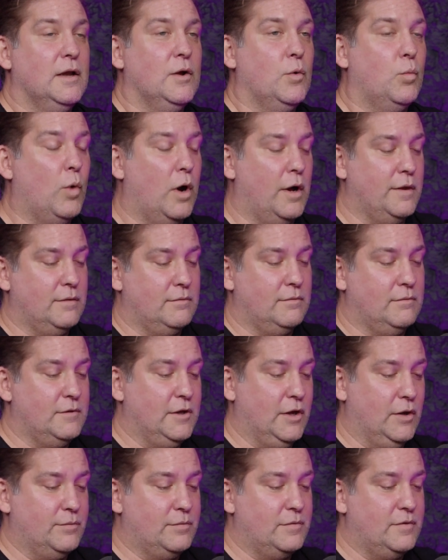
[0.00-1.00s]
one
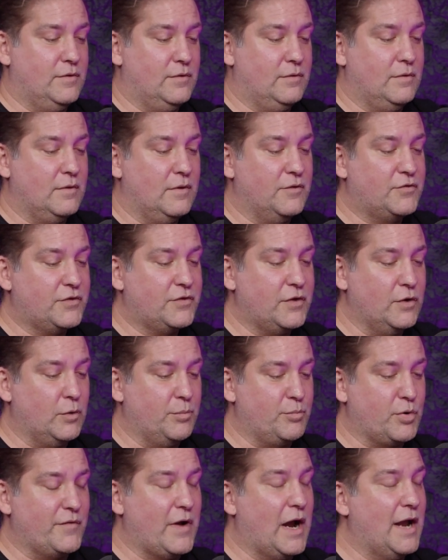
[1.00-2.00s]
you know still
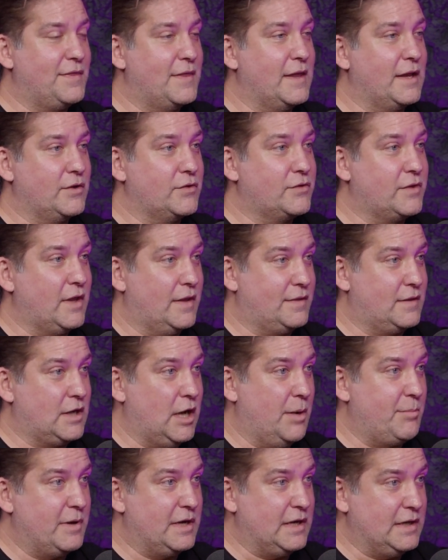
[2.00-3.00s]
provide things that the
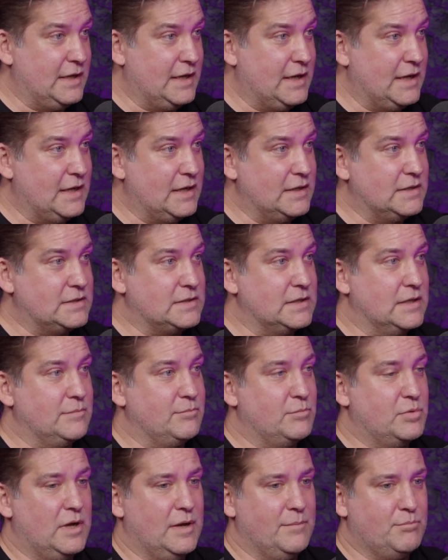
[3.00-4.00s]
company needs
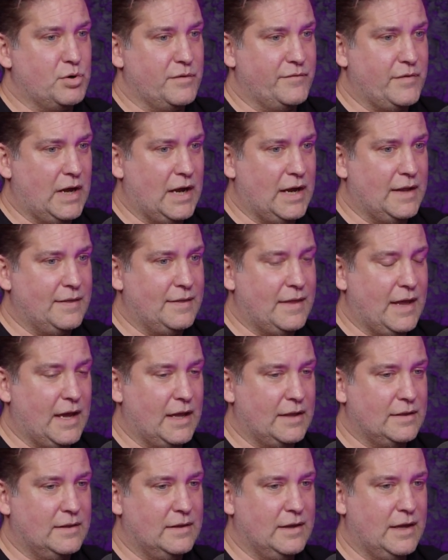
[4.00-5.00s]
and and provide
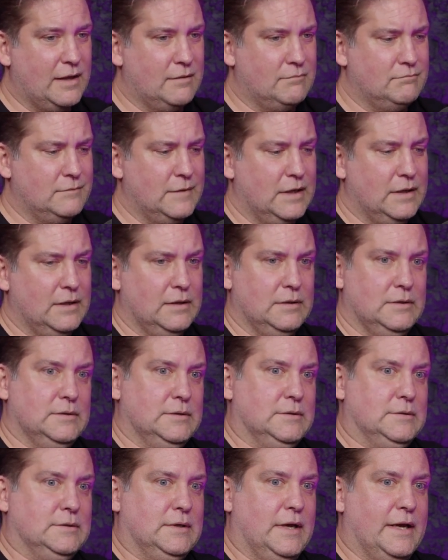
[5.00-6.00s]
that that
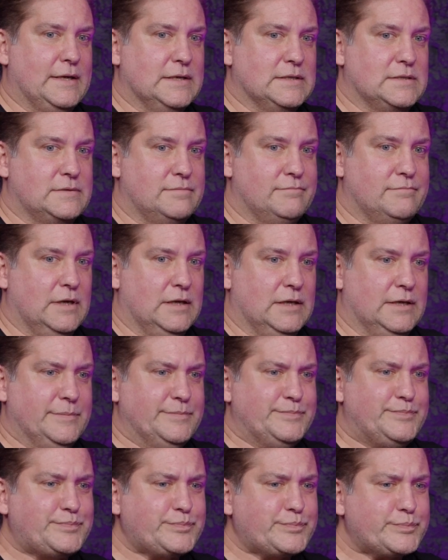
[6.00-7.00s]
I guess
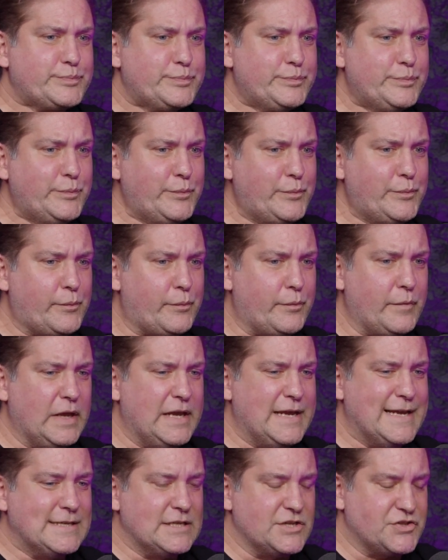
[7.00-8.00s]
um,
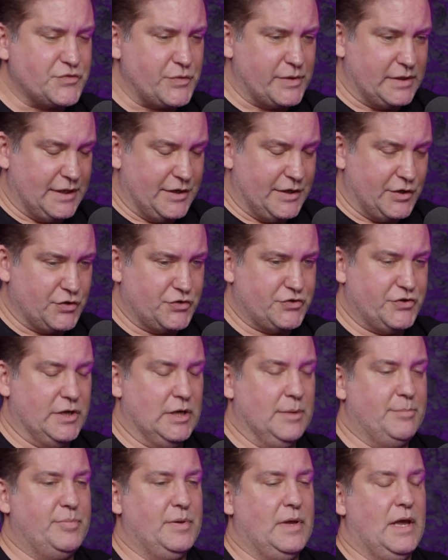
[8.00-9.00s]
industry
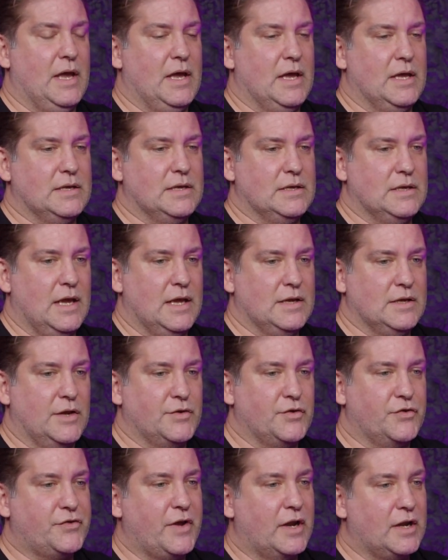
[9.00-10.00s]
leadership and and
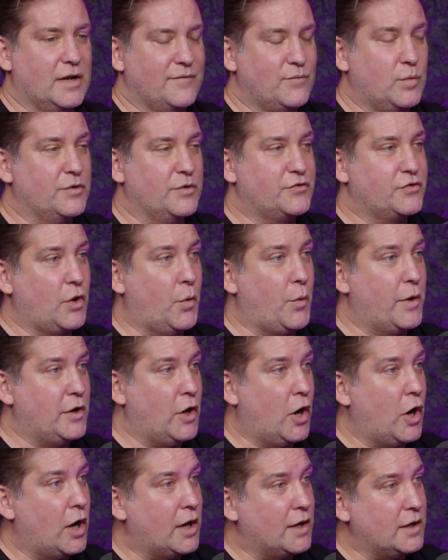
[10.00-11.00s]
understanding of what's going
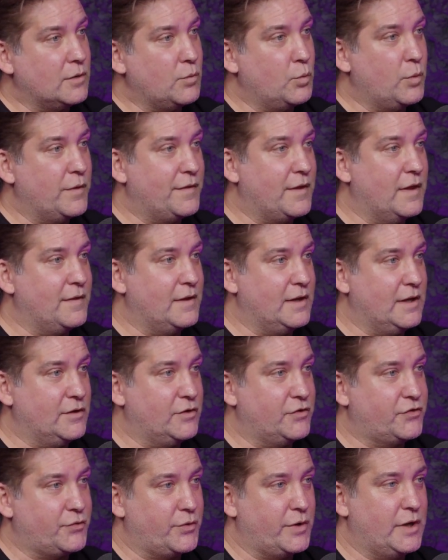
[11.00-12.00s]
on within the
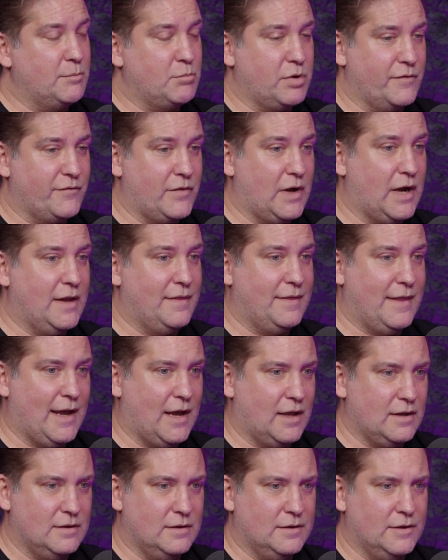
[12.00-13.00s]
industry and provide
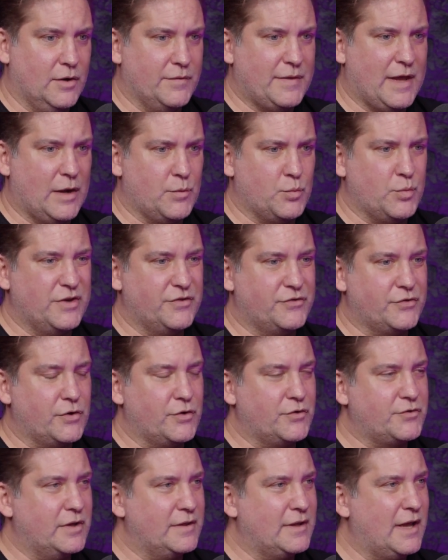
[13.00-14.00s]
that you know that
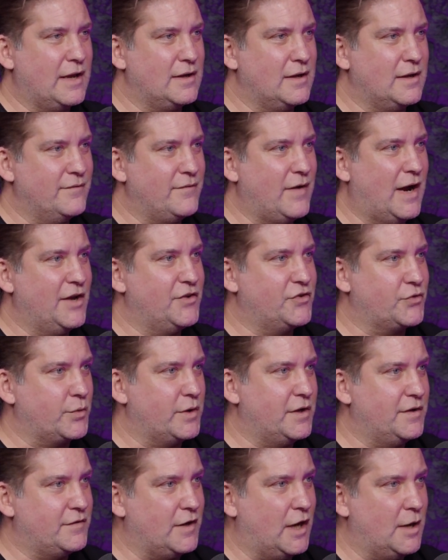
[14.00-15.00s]
research and that
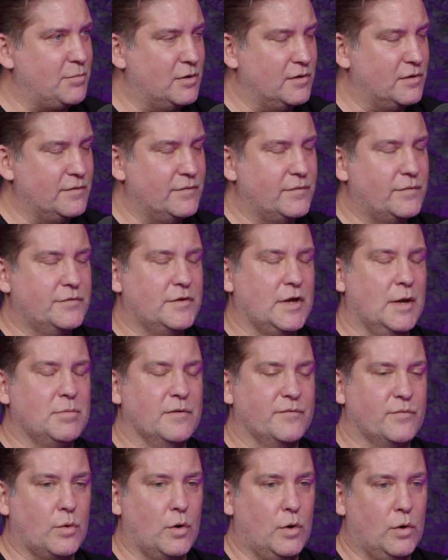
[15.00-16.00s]
advisory type of right. type
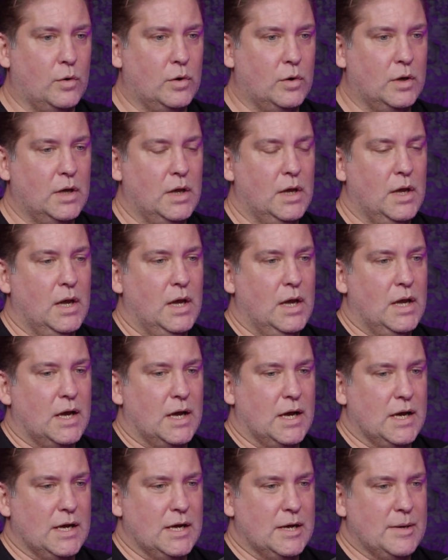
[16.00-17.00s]
of role,
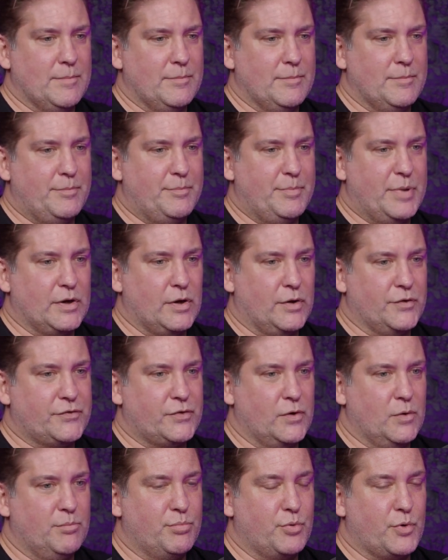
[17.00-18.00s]
um, but
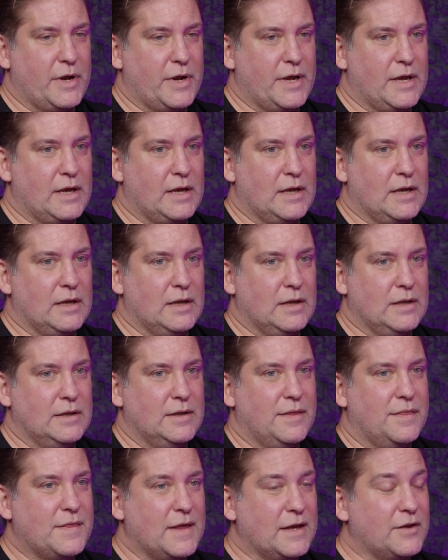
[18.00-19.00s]
also bring
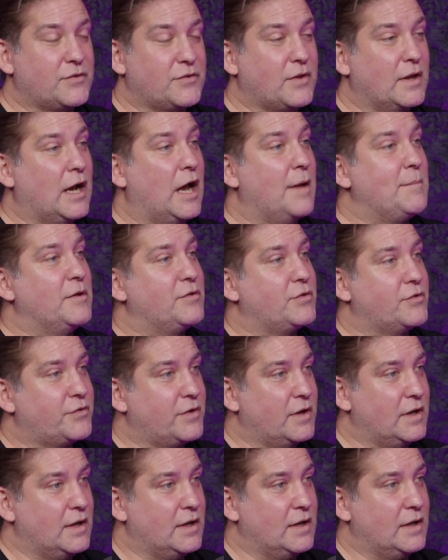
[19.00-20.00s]
things that I'm
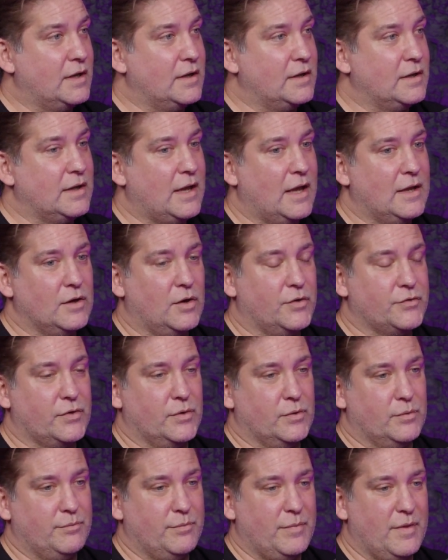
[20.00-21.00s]
interested in and
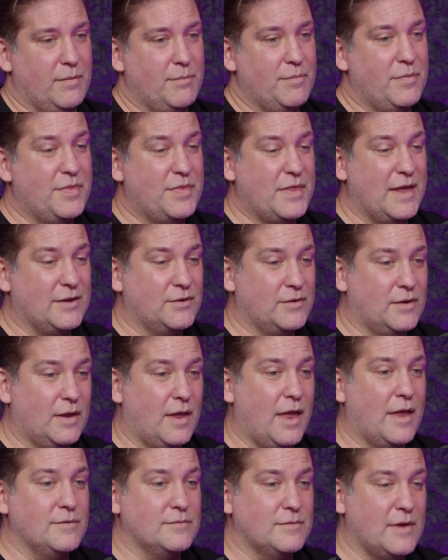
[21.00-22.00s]
also things
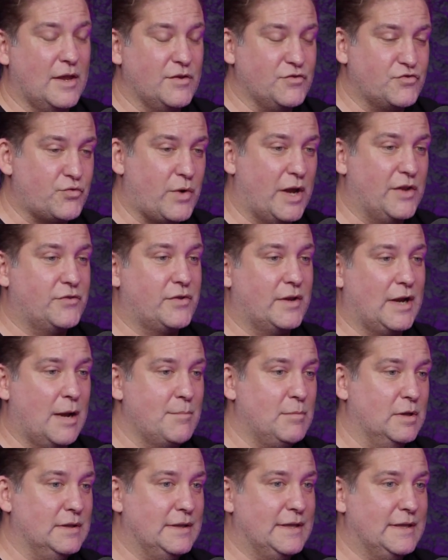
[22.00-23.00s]
and and trends that I
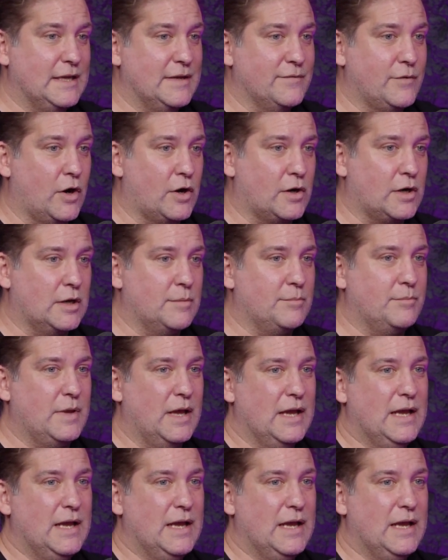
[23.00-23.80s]
believe are going to